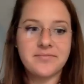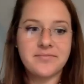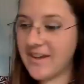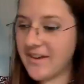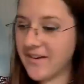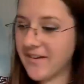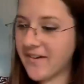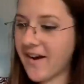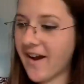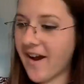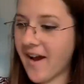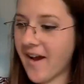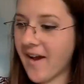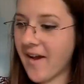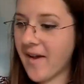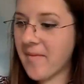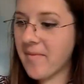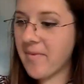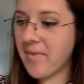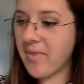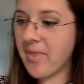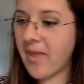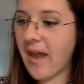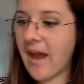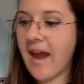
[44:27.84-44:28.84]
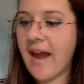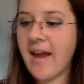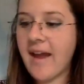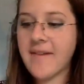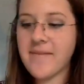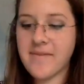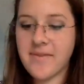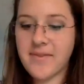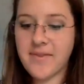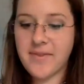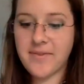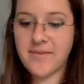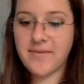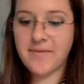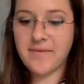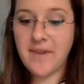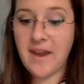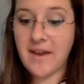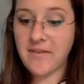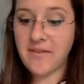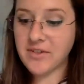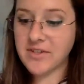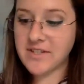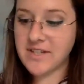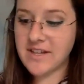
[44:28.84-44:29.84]
you. I
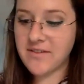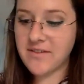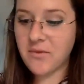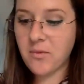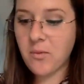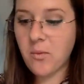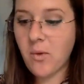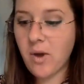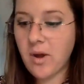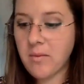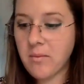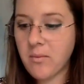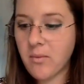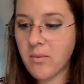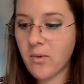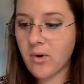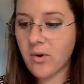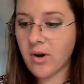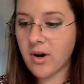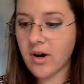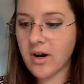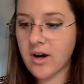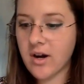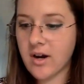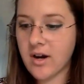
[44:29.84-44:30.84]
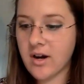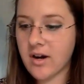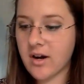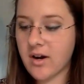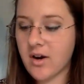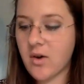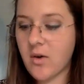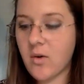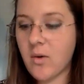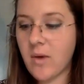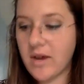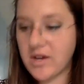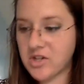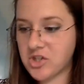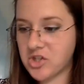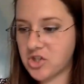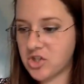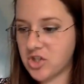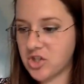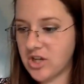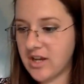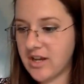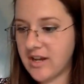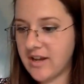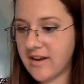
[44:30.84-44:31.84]
have received one more
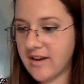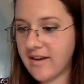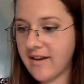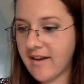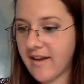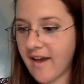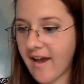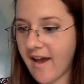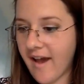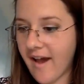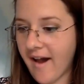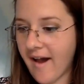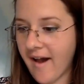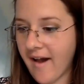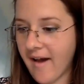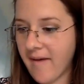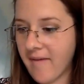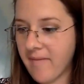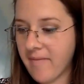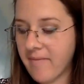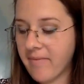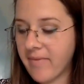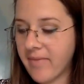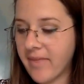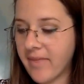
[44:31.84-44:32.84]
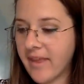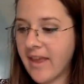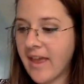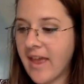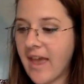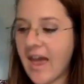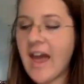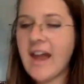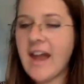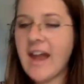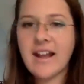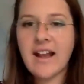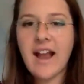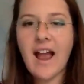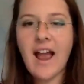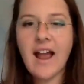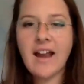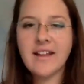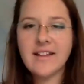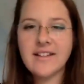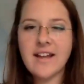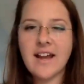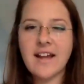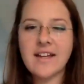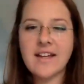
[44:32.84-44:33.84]
question, and it
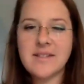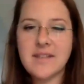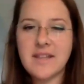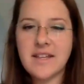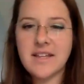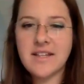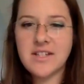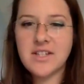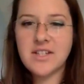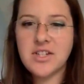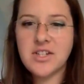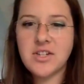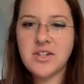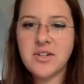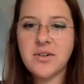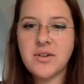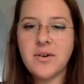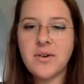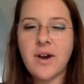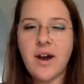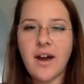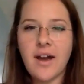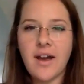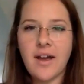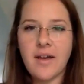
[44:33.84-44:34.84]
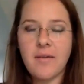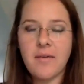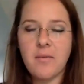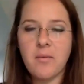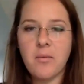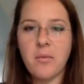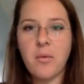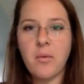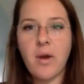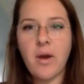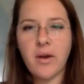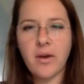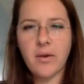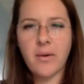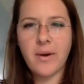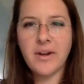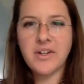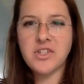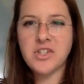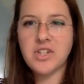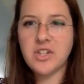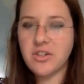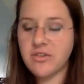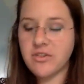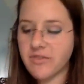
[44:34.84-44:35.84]
kind of ties into a
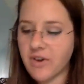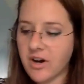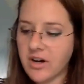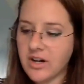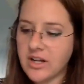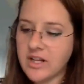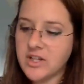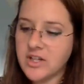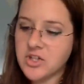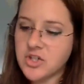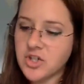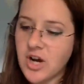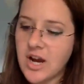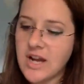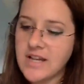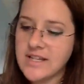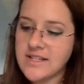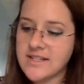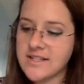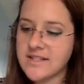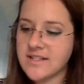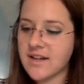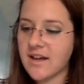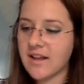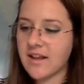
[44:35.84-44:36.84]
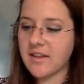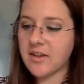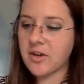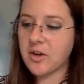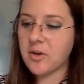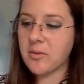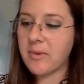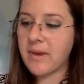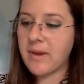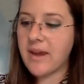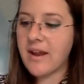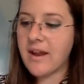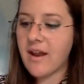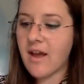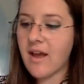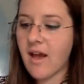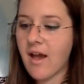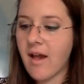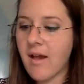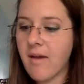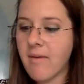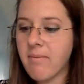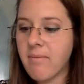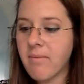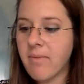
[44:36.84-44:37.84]
question you've already addressed a little bit.
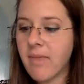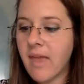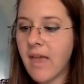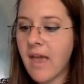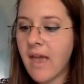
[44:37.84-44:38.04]
And